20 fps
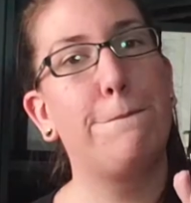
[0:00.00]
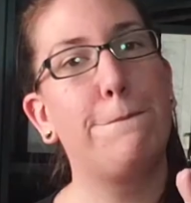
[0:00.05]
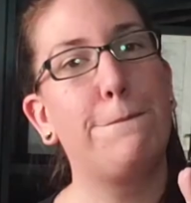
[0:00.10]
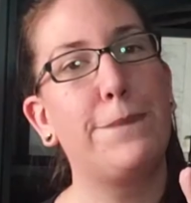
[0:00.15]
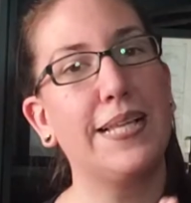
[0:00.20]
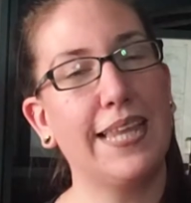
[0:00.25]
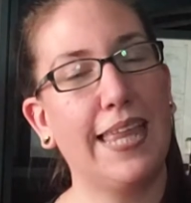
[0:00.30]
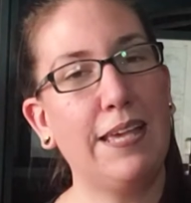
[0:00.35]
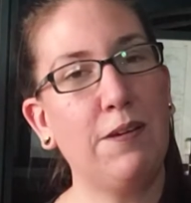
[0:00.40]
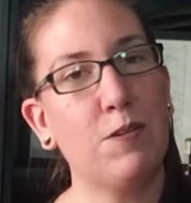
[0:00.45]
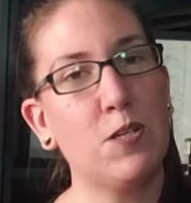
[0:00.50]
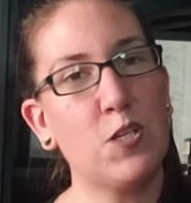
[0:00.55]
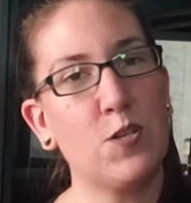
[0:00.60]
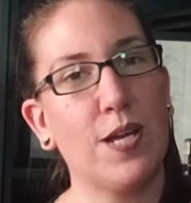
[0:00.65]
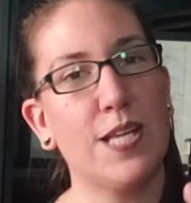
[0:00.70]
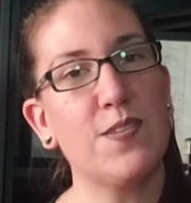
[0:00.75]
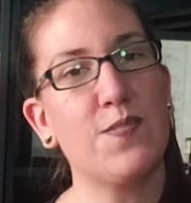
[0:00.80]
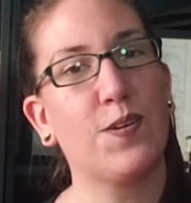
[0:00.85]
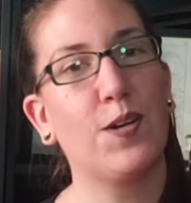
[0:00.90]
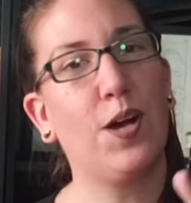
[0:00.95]
But language
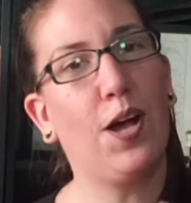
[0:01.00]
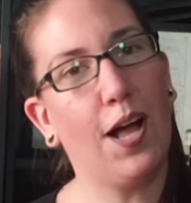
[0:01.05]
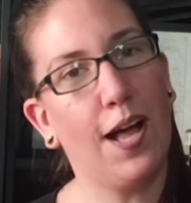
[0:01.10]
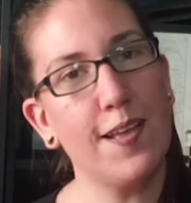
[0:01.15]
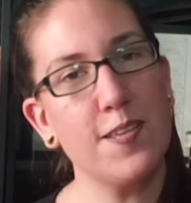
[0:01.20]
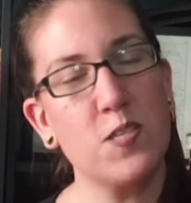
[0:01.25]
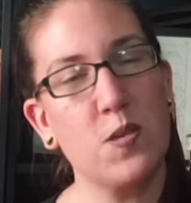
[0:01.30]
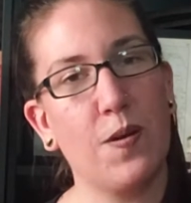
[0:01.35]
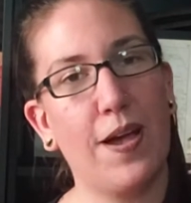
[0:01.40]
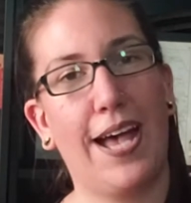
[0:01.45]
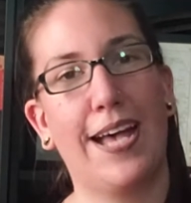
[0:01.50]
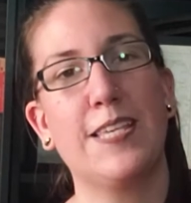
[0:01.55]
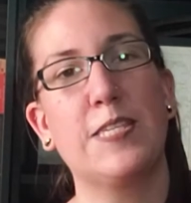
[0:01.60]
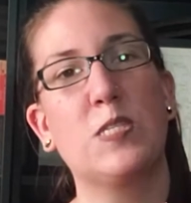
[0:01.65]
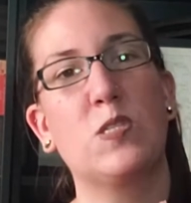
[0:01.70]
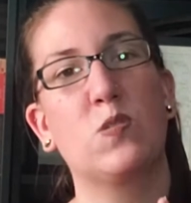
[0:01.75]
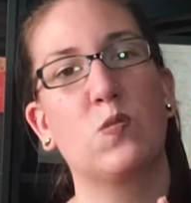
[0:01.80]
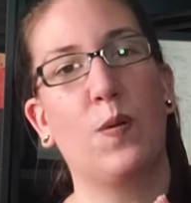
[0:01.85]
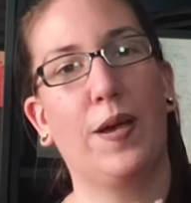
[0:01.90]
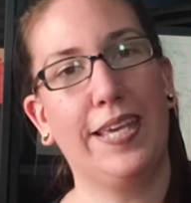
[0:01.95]
transfer also
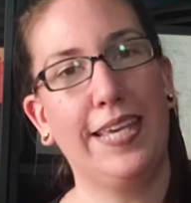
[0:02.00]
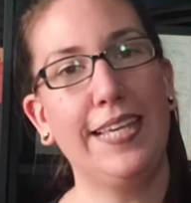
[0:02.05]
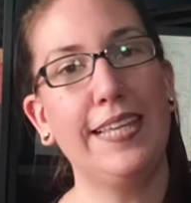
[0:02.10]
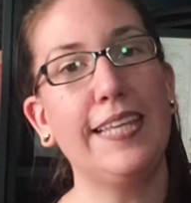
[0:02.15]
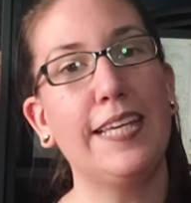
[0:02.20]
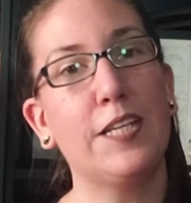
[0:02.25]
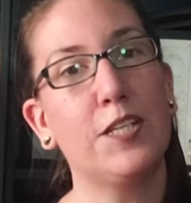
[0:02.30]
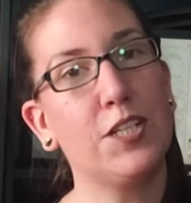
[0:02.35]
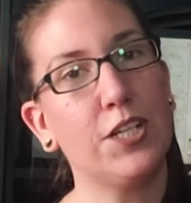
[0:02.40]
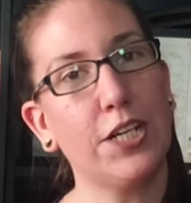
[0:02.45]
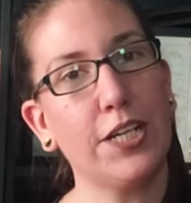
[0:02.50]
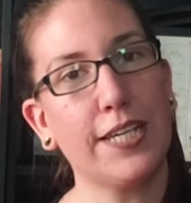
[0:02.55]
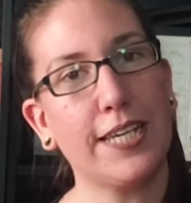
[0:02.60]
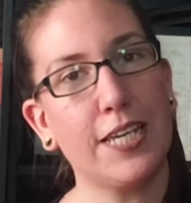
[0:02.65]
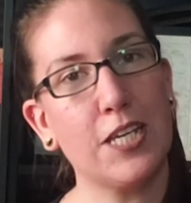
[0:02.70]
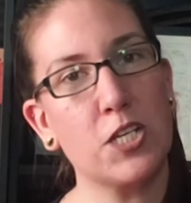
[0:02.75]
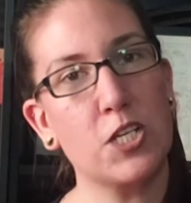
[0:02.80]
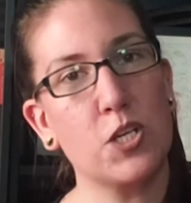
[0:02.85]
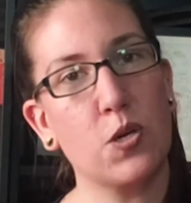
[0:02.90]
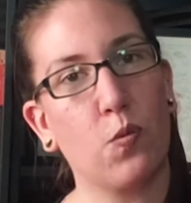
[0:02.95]
has Swahili and
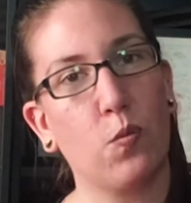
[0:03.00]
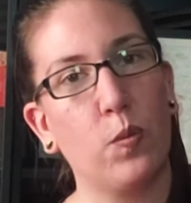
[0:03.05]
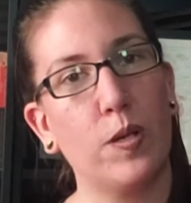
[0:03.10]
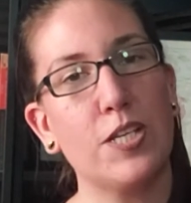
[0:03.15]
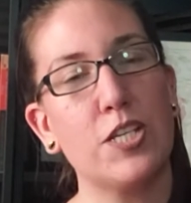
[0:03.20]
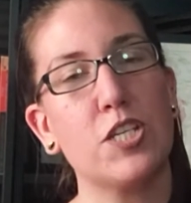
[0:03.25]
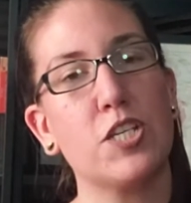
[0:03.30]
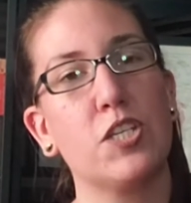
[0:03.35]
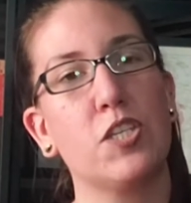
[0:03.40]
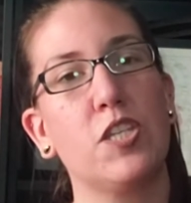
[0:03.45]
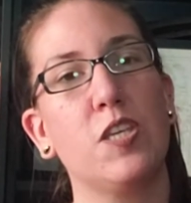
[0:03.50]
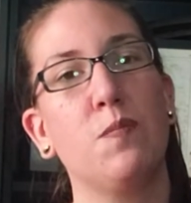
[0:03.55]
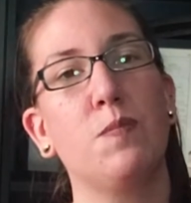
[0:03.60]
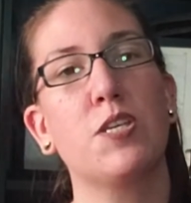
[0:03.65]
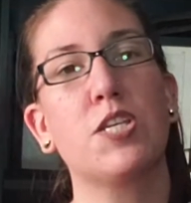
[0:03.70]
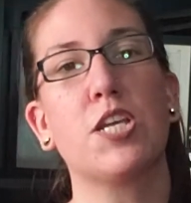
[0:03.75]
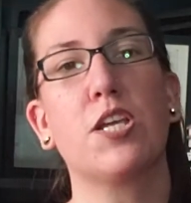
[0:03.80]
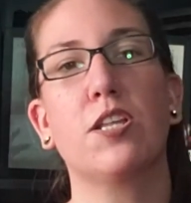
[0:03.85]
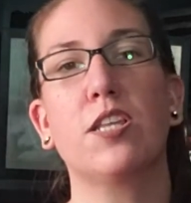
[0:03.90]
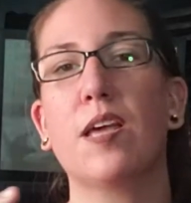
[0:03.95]
Turkish, which the
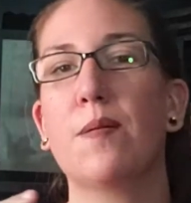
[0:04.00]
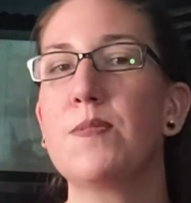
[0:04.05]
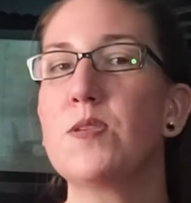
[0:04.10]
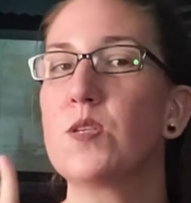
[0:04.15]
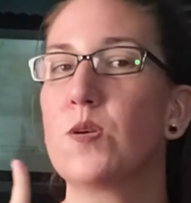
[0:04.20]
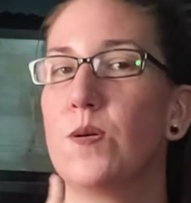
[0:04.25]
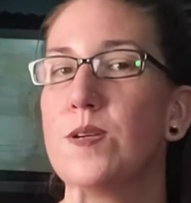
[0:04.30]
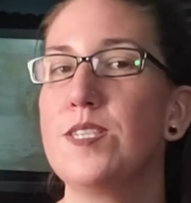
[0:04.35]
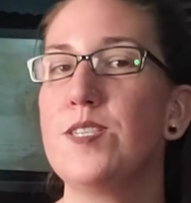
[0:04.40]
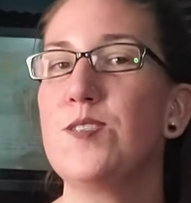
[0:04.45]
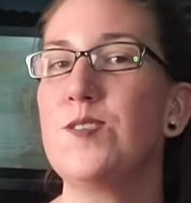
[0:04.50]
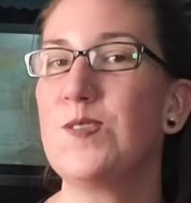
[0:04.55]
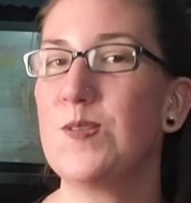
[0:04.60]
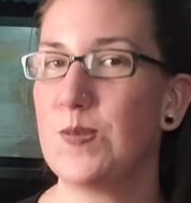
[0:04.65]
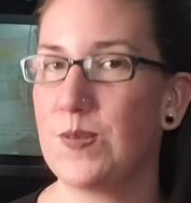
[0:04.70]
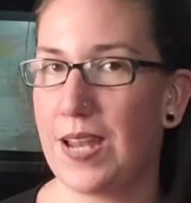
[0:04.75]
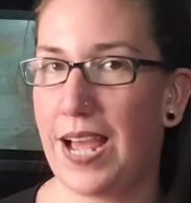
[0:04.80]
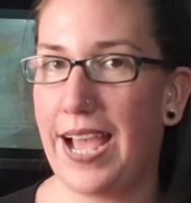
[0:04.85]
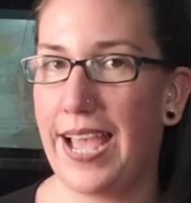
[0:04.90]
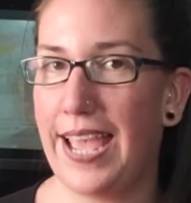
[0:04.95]
Michel Thomas courses do
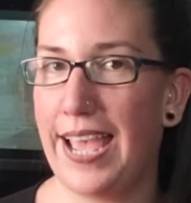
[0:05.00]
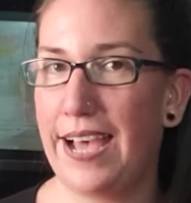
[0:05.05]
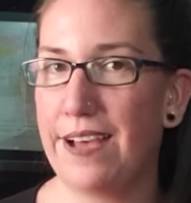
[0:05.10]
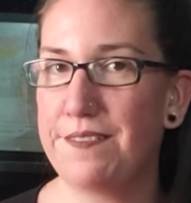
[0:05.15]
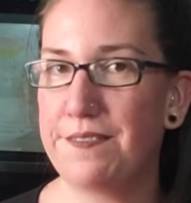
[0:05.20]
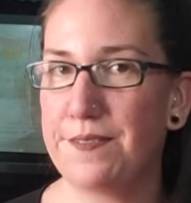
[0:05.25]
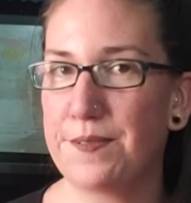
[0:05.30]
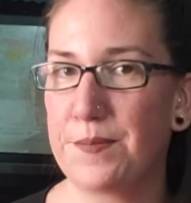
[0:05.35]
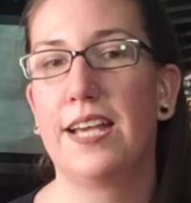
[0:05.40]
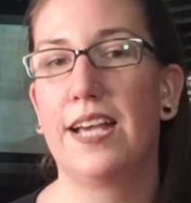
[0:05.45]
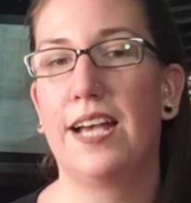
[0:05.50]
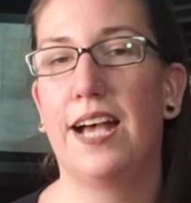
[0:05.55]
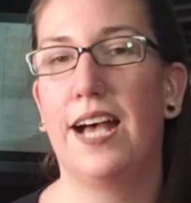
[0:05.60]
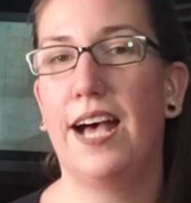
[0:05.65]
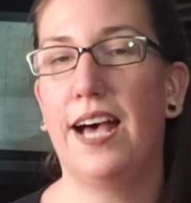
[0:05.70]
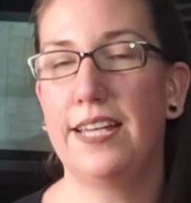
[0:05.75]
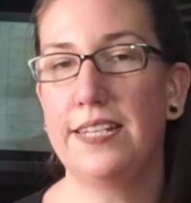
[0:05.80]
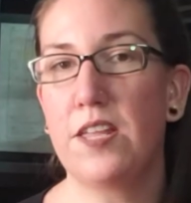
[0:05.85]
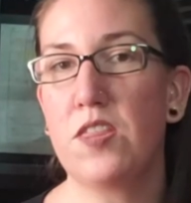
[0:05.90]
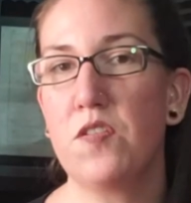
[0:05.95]
not have.
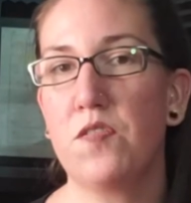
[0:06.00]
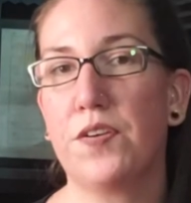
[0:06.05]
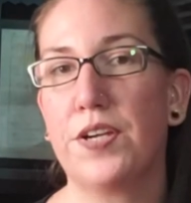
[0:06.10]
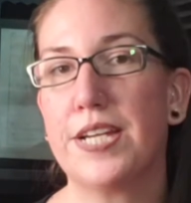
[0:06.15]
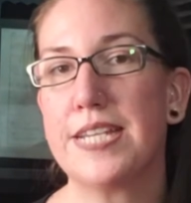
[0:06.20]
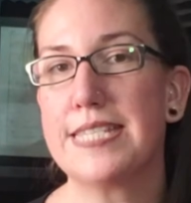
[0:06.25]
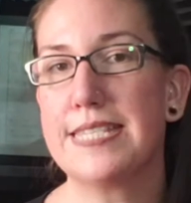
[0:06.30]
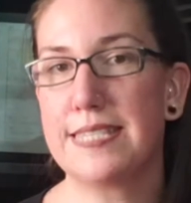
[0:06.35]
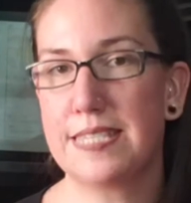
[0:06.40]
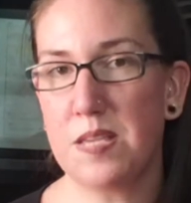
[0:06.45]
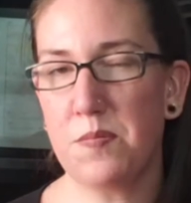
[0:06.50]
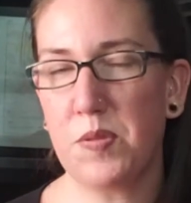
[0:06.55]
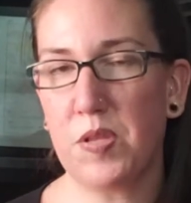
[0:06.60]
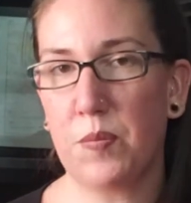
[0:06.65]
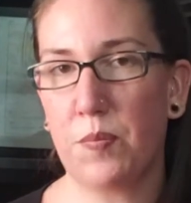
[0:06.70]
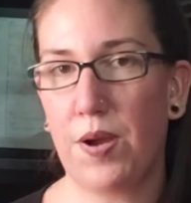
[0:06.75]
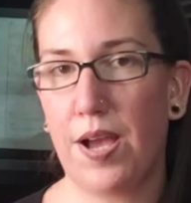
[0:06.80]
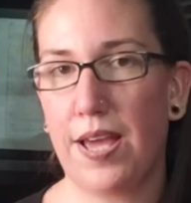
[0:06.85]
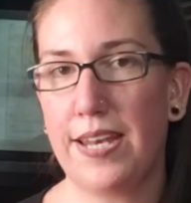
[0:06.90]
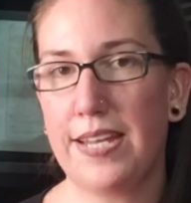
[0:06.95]
Another very similar
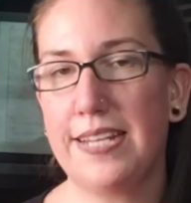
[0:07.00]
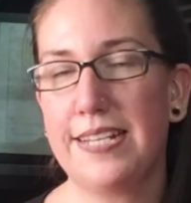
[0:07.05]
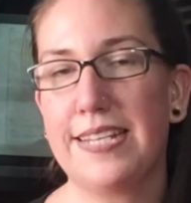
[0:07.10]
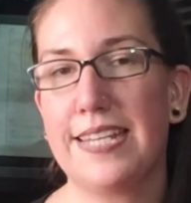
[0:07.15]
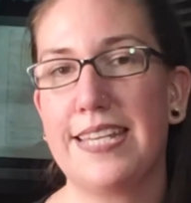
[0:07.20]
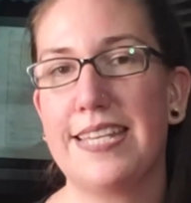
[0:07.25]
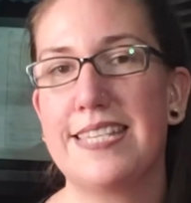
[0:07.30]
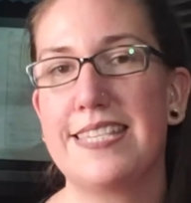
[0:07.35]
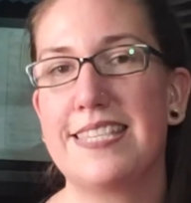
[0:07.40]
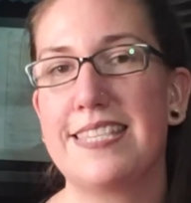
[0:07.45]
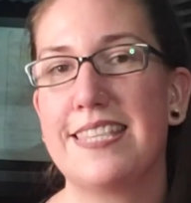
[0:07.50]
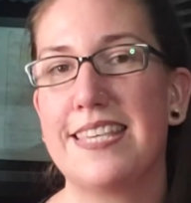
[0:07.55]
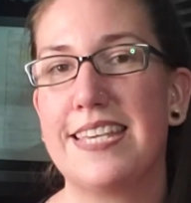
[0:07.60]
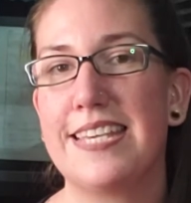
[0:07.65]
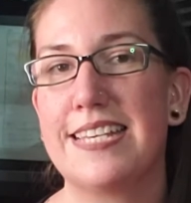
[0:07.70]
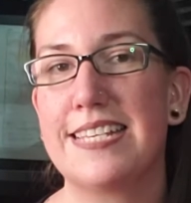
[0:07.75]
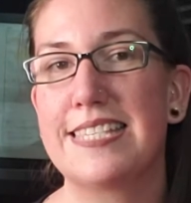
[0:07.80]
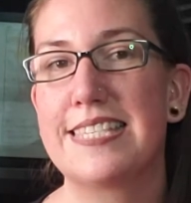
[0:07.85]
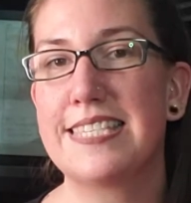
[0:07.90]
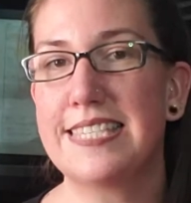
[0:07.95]
product is
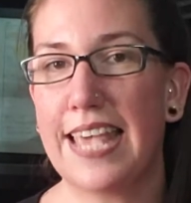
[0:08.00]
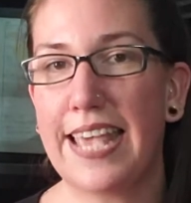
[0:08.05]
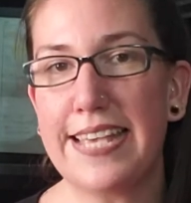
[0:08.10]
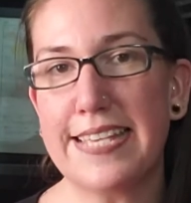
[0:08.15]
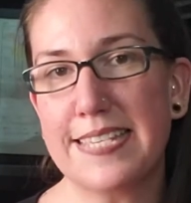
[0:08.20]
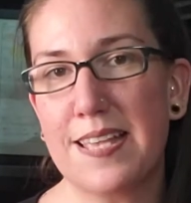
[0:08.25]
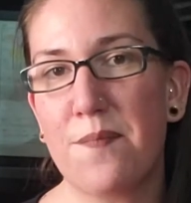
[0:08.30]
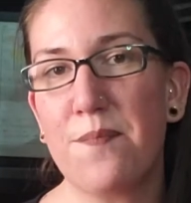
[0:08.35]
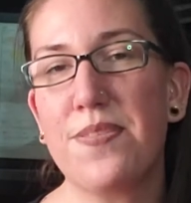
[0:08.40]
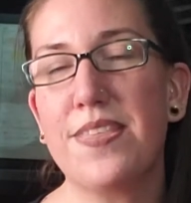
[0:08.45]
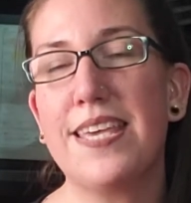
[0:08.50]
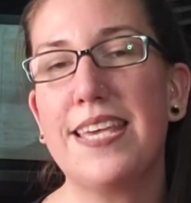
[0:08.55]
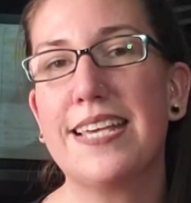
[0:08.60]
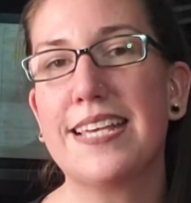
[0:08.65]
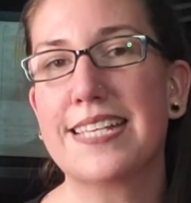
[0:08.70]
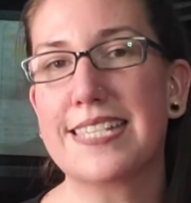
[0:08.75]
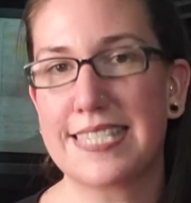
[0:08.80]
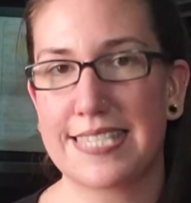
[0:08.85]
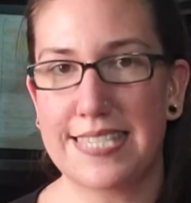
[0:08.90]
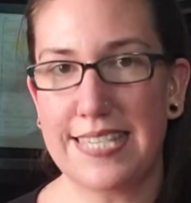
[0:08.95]
the Say Something
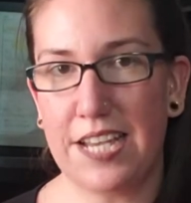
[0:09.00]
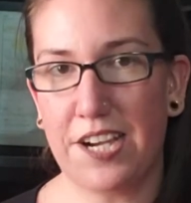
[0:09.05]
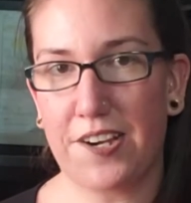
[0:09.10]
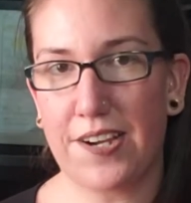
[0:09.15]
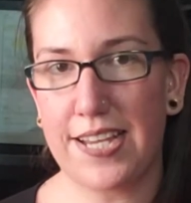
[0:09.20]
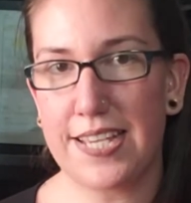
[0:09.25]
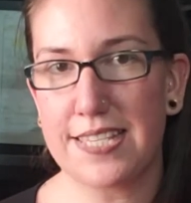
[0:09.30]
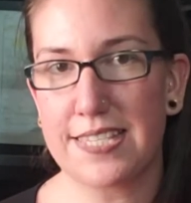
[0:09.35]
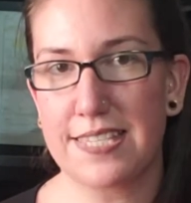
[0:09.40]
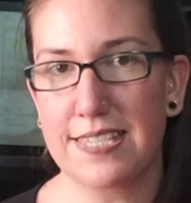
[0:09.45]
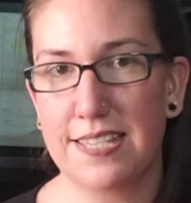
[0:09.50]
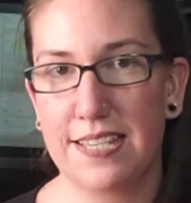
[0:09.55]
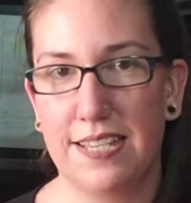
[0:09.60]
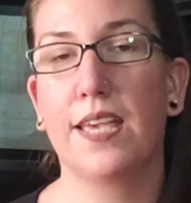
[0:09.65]
series.